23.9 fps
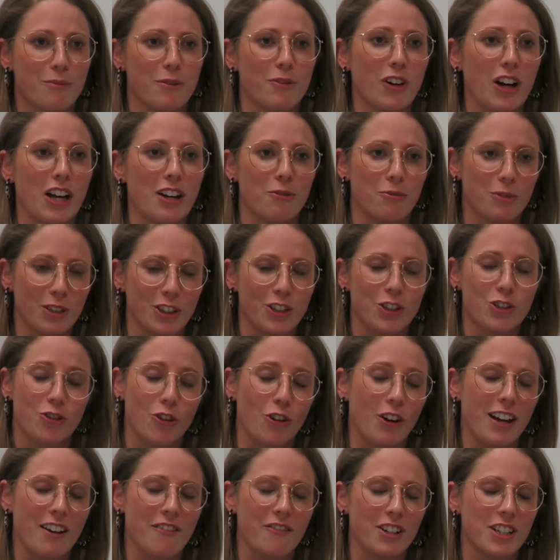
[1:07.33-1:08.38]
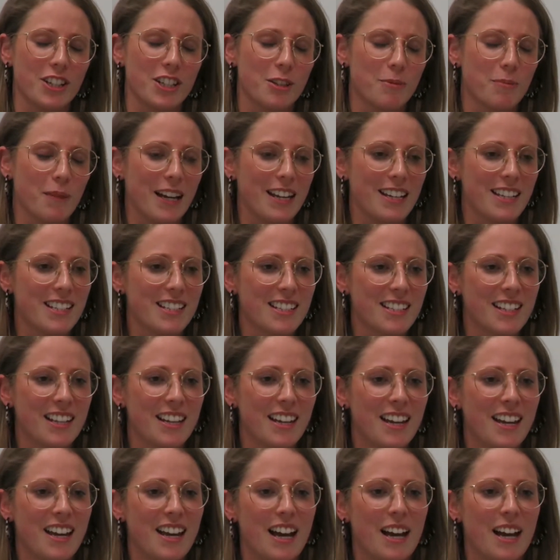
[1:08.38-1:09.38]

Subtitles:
provide a really strong evidence base.